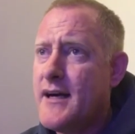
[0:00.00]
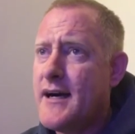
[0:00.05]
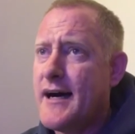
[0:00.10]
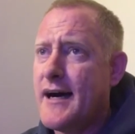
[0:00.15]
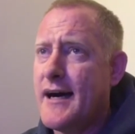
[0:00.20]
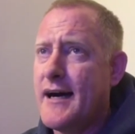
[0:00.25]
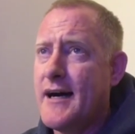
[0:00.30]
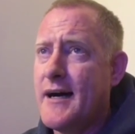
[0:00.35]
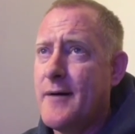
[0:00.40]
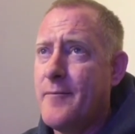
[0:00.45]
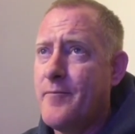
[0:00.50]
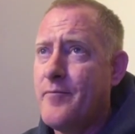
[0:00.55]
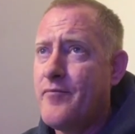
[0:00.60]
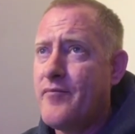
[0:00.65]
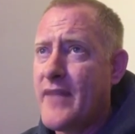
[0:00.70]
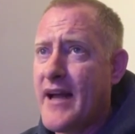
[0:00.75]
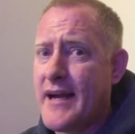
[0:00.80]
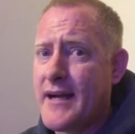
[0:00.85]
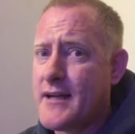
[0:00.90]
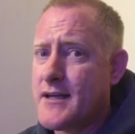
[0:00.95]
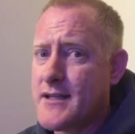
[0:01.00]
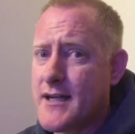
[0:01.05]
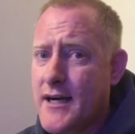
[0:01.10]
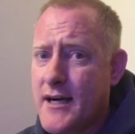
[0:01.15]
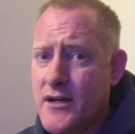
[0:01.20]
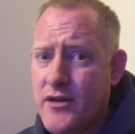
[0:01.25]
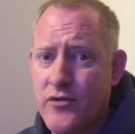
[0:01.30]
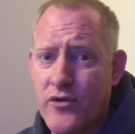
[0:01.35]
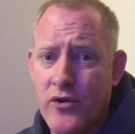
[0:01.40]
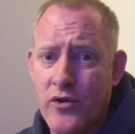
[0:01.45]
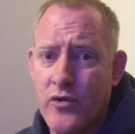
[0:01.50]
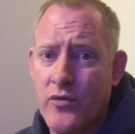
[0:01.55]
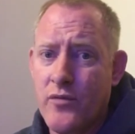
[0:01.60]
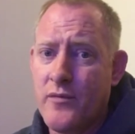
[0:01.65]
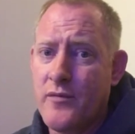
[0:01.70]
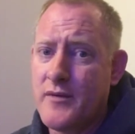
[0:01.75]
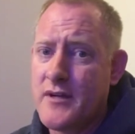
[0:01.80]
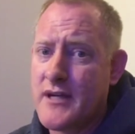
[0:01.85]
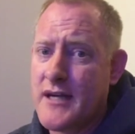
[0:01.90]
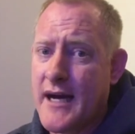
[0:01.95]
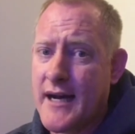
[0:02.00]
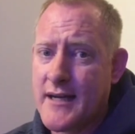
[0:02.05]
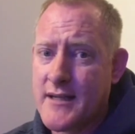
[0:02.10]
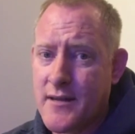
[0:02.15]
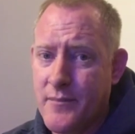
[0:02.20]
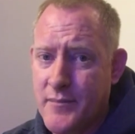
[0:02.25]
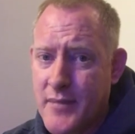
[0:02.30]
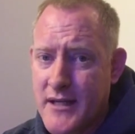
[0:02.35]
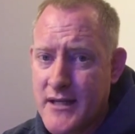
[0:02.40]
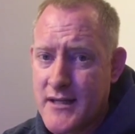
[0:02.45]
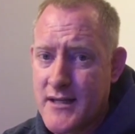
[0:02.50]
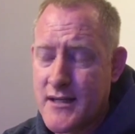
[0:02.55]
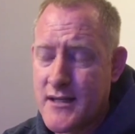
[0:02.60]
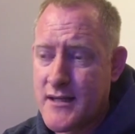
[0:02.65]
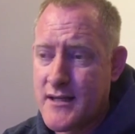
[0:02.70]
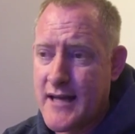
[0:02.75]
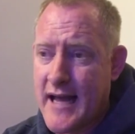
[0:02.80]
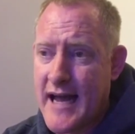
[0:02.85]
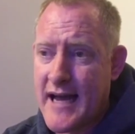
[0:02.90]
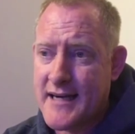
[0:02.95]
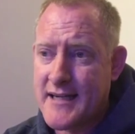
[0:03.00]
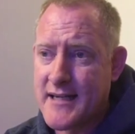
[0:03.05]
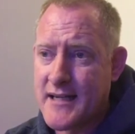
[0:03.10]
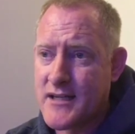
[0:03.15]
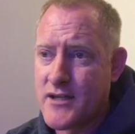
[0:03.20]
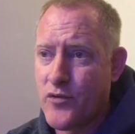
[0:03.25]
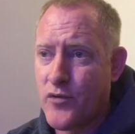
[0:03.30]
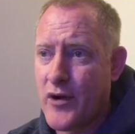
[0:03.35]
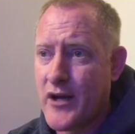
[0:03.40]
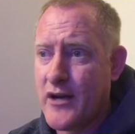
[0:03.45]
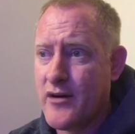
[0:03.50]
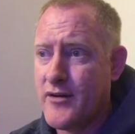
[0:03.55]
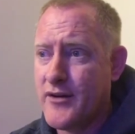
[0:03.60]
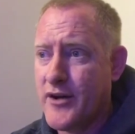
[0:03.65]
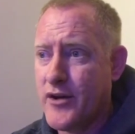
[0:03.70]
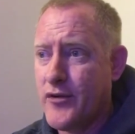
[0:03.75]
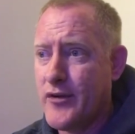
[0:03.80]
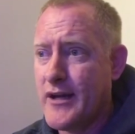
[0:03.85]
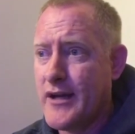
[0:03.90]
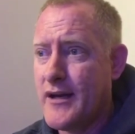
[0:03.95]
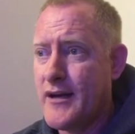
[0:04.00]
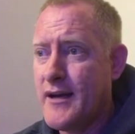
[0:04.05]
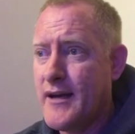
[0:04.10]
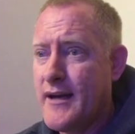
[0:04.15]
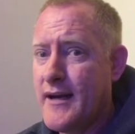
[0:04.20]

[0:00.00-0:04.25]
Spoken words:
I can talk through kind of some business tactics of what you're doing.